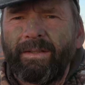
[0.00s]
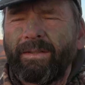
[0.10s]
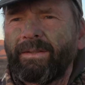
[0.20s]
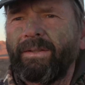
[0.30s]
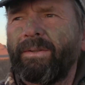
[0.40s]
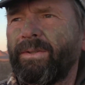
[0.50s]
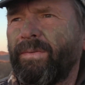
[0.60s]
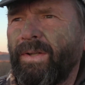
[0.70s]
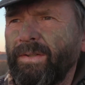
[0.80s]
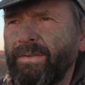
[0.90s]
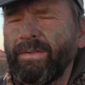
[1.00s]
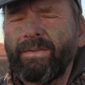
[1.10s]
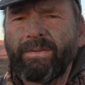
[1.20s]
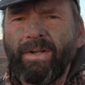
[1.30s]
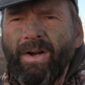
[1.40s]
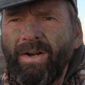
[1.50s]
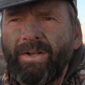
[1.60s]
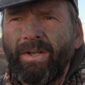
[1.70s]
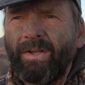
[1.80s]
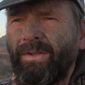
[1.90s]
So as far as the
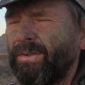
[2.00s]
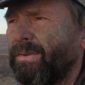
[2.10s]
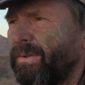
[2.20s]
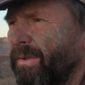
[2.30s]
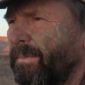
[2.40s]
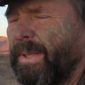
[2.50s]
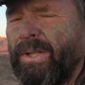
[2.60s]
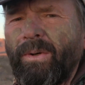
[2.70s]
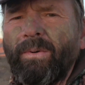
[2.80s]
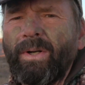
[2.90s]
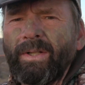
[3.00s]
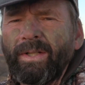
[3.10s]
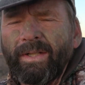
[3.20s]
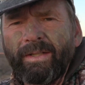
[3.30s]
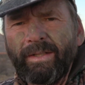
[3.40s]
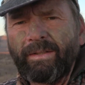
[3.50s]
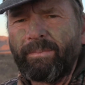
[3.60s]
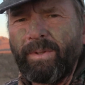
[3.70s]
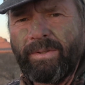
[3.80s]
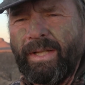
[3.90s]
stalk you saw me go on, I did
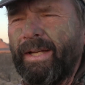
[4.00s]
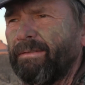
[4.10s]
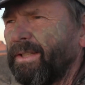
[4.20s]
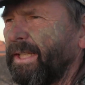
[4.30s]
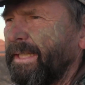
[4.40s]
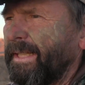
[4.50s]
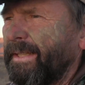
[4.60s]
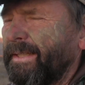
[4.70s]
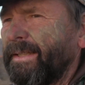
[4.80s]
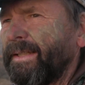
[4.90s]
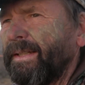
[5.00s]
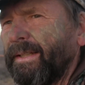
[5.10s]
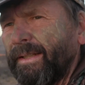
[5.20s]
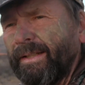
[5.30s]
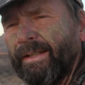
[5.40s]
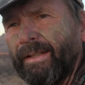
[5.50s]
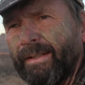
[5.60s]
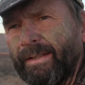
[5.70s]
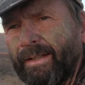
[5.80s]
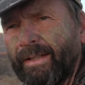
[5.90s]
spook the javelina,
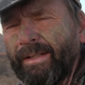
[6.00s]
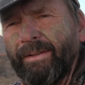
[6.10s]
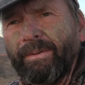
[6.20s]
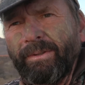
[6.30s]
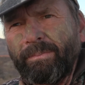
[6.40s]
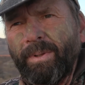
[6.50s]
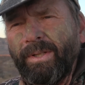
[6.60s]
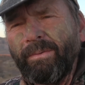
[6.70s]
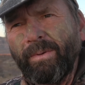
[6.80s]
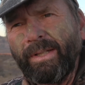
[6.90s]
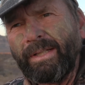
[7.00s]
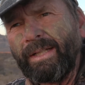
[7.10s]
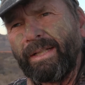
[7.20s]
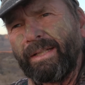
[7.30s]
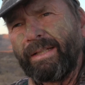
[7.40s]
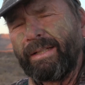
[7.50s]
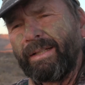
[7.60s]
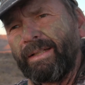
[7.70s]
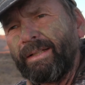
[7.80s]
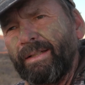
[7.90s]
and it was pretty windy,
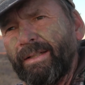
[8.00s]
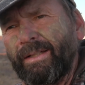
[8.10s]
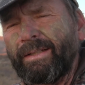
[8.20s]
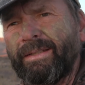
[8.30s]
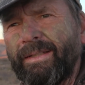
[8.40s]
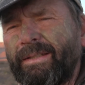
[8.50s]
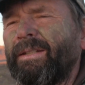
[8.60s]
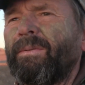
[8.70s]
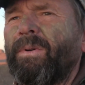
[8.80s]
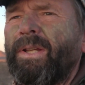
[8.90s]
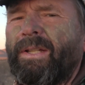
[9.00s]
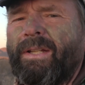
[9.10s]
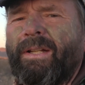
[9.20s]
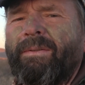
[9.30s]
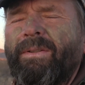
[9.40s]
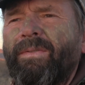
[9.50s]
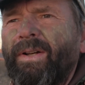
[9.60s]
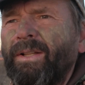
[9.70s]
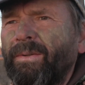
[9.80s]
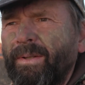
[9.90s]
a consistent wind, and I was
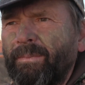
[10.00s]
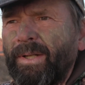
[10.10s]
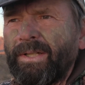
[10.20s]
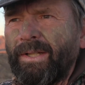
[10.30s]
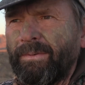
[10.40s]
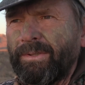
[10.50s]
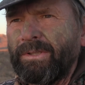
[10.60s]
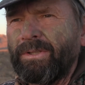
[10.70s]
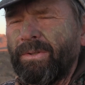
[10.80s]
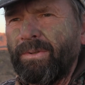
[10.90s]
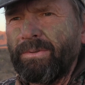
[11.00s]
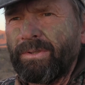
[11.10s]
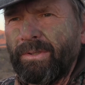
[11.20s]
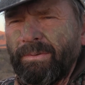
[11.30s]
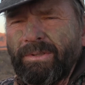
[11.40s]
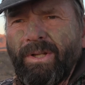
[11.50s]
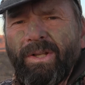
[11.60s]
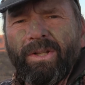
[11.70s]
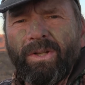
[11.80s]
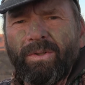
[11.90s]
following a buck that was just cruising. It was
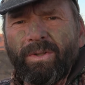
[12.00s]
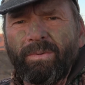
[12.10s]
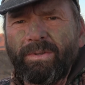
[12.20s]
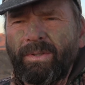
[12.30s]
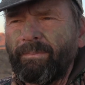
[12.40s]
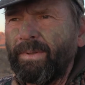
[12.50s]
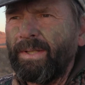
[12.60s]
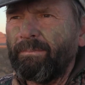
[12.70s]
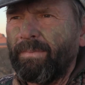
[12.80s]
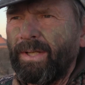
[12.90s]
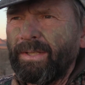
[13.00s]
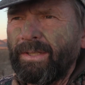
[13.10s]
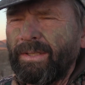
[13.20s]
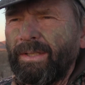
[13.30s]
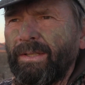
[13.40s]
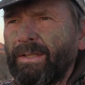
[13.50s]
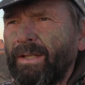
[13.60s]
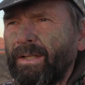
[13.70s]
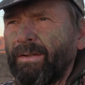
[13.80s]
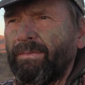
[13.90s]
all alone. It was a big buck. It looked
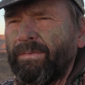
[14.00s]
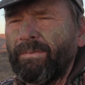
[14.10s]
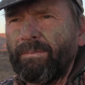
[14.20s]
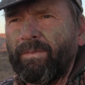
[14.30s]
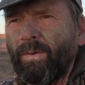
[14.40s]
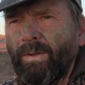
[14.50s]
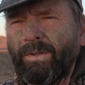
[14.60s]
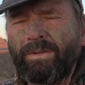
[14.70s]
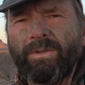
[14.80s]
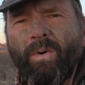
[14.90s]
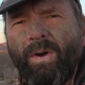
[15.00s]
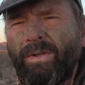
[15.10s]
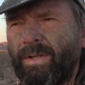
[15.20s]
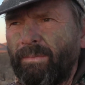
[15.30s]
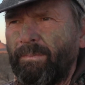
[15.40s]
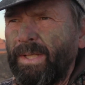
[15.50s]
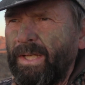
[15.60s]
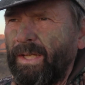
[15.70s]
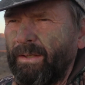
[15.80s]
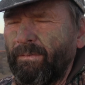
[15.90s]
like a Forkosaurus, a
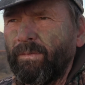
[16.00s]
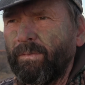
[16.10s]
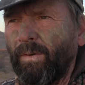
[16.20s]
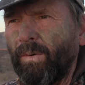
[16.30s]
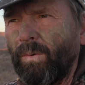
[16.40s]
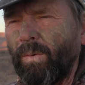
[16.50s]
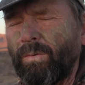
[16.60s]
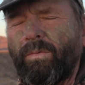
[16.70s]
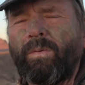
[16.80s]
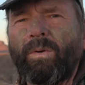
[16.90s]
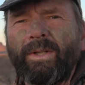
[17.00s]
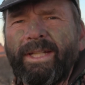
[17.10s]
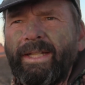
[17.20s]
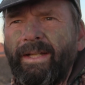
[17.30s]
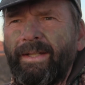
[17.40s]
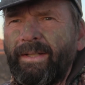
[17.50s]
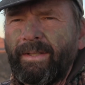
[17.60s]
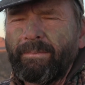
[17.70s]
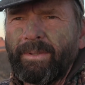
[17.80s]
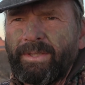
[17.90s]
big old forky,
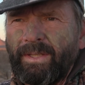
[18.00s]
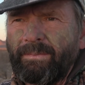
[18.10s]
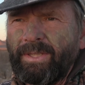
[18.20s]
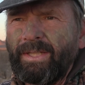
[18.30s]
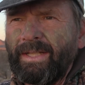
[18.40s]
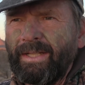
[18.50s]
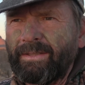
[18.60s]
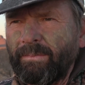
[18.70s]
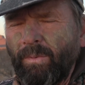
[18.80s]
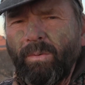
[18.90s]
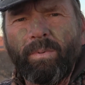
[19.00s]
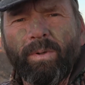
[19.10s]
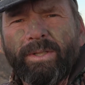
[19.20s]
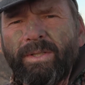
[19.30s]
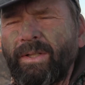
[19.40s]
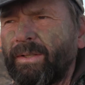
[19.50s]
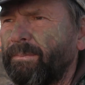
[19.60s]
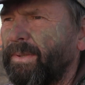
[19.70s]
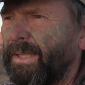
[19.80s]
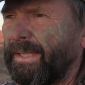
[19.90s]
but James said he had some more points on
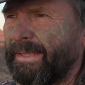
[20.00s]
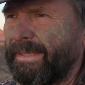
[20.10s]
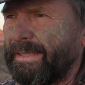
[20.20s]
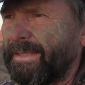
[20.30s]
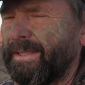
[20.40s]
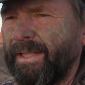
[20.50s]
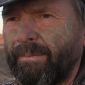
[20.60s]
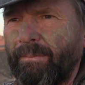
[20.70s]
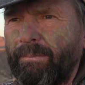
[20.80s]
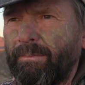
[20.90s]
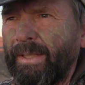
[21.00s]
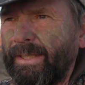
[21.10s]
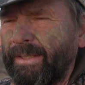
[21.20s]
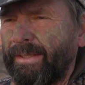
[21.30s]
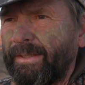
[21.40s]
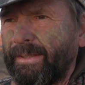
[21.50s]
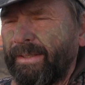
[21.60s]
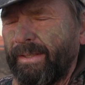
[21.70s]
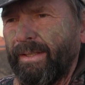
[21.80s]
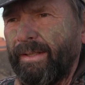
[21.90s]
him. I didn't see him, but
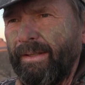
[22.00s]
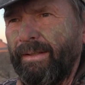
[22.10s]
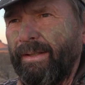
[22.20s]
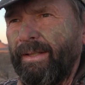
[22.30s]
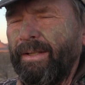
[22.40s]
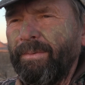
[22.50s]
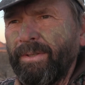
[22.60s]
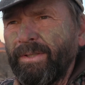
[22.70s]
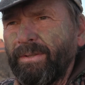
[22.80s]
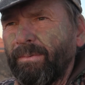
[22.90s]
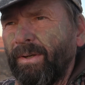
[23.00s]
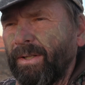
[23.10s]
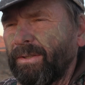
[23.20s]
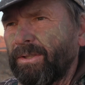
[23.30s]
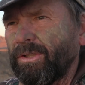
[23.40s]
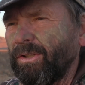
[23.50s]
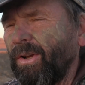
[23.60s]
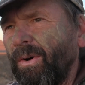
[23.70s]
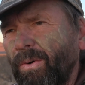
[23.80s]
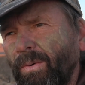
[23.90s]
he would just walk
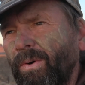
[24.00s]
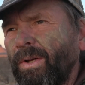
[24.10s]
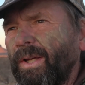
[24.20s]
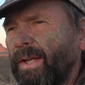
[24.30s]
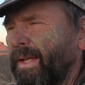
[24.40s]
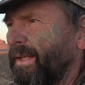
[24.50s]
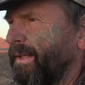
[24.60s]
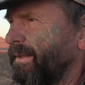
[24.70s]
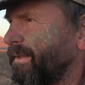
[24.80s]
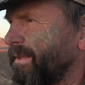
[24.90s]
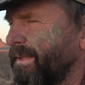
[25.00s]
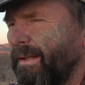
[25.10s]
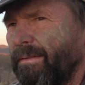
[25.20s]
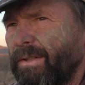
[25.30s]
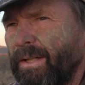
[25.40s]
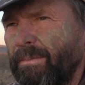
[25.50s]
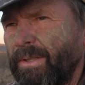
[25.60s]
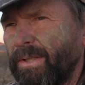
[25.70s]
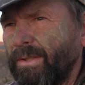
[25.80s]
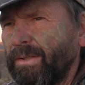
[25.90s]
slow, and every time
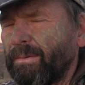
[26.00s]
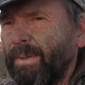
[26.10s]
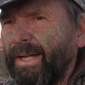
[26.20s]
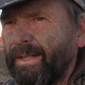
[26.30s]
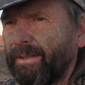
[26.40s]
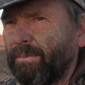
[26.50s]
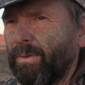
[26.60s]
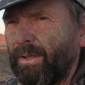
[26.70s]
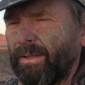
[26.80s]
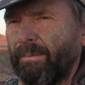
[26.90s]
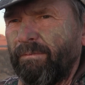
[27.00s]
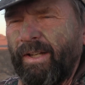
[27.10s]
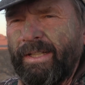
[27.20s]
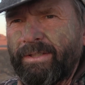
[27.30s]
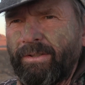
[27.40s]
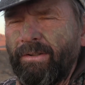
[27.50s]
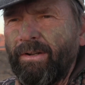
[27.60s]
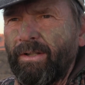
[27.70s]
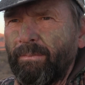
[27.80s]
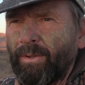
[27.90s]
he turned his back, I'd walk up faster
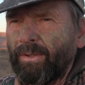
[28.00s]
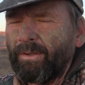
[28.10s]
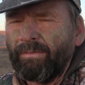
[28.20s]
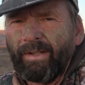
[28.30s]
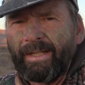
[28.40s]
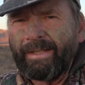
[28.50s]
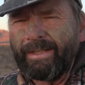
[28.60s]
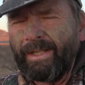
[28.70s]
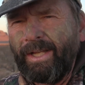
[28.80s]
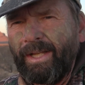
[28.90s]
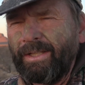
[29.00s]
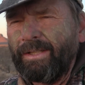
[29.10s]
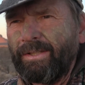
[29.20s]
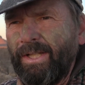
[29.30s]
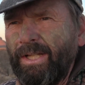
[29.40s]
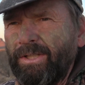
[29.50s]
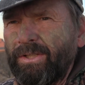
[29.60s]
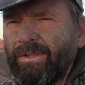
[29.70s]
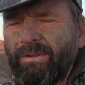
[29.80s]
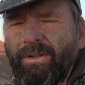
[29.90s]
on him, or if I got an
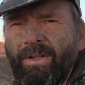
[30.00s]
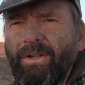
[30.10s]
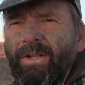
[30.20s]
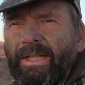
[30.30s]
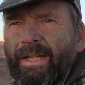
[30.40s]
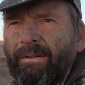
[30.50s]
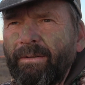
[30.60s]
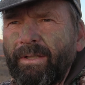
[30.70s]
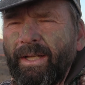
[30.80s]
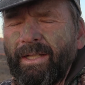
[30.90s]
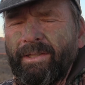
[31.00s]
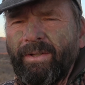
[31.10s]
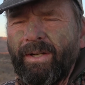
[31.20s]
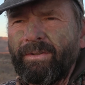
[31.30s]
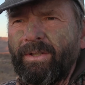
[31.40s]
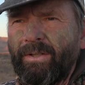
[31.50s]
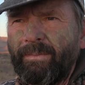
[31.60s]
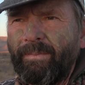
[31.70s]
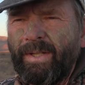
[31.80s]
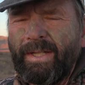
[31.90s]
indentation or a gully, I would gain ground on
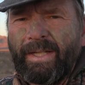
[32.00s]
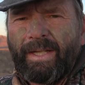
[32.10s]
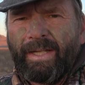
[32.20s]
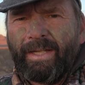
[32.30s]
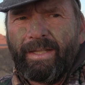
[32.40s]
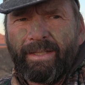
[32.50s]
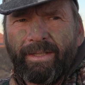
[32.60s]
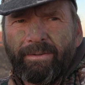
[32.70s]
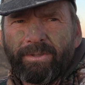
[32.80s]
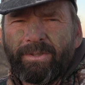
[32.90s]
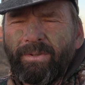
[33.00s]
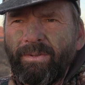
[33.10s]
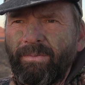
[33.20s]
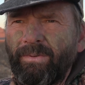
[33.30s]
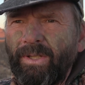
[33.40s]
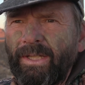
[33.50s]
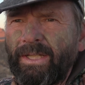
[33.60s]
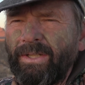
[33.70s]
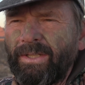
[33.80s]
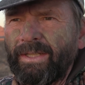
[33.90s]
him, and I was doing really
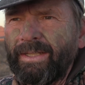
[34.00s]
good.